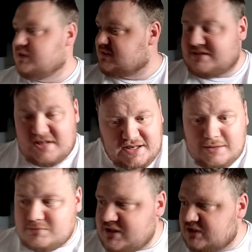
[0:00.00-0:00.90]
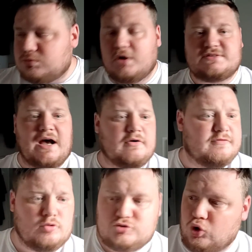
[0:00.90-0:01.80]
There's teams it has worked
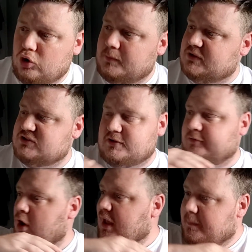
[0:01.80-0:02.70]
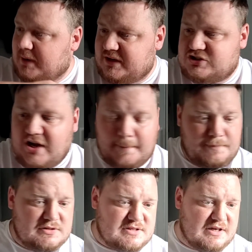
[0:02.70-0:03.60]
out for. Dortmund have been in
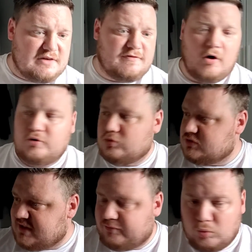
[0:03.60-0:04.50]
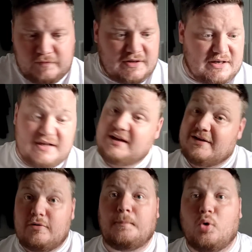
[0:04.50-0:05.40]
Champions League finals. They've won the league.
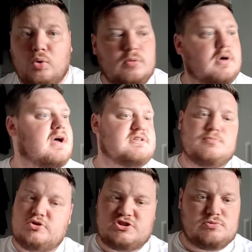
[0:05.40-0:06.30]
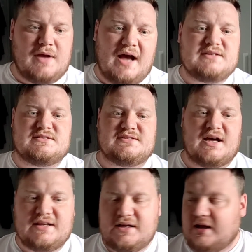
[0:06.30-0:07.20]
Liverpool, as much as we hate to
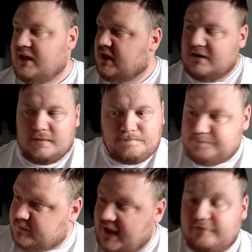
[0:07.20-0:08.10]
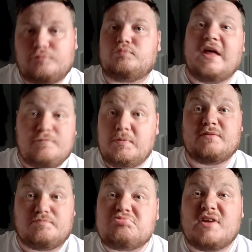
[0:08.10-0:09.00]
say it, they've
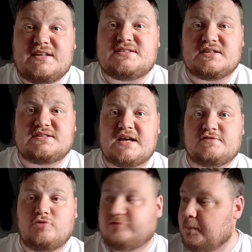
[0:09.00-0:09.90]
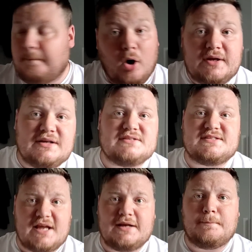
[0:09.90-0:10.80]
been pretty successful from buying
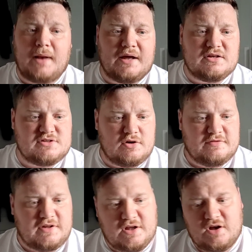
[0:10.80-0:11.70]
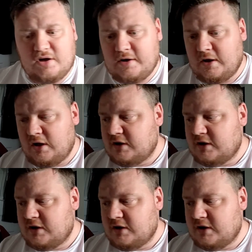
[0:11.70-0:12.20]
and selling players over the year.